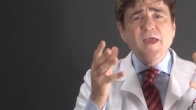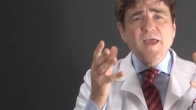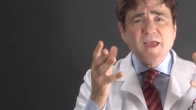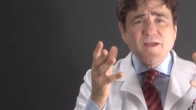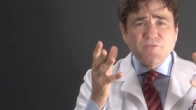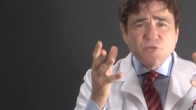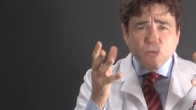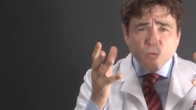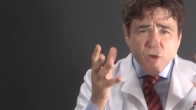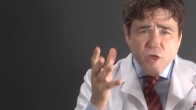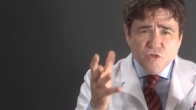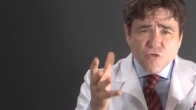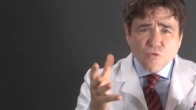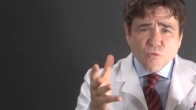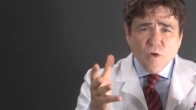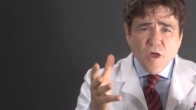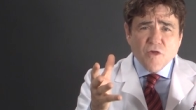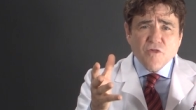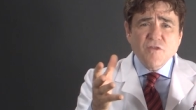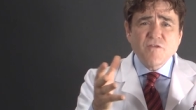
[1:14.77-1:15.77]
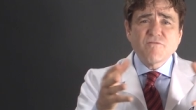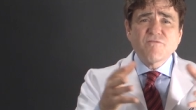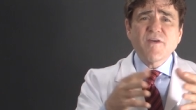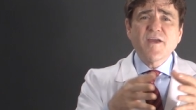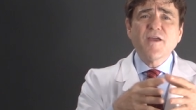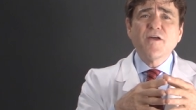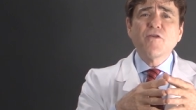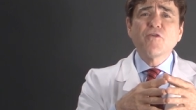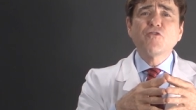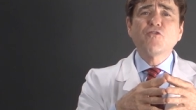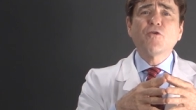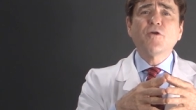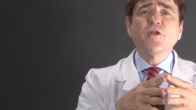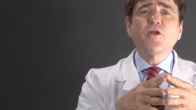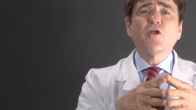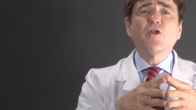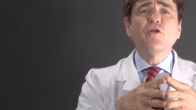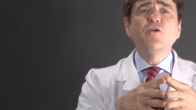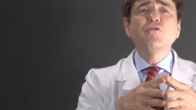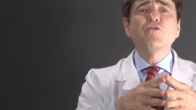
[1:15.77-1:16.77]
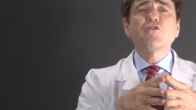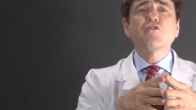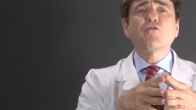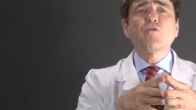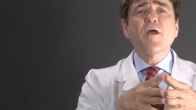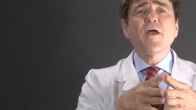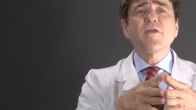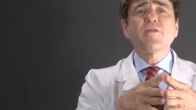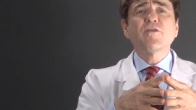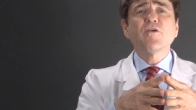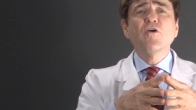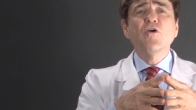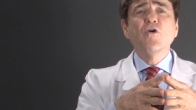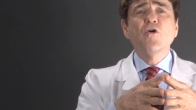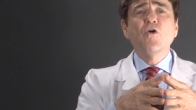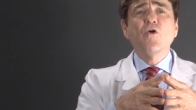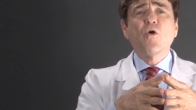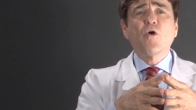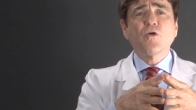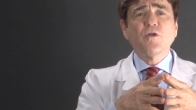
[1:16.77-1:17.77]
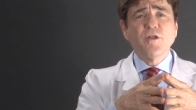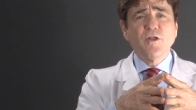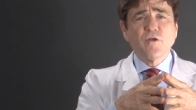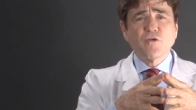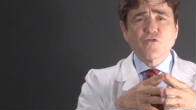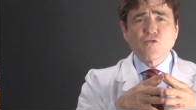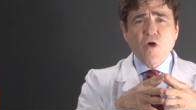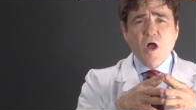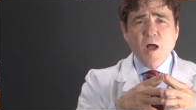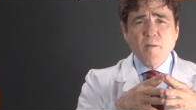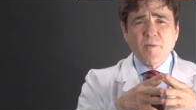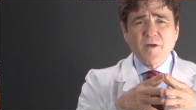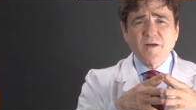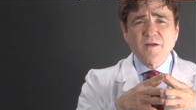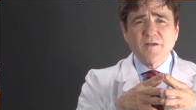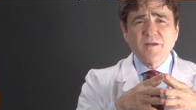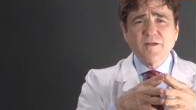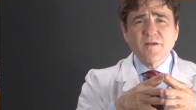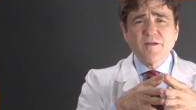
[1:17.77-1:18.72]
if the restoration fails during occlusal stress or dental trauma.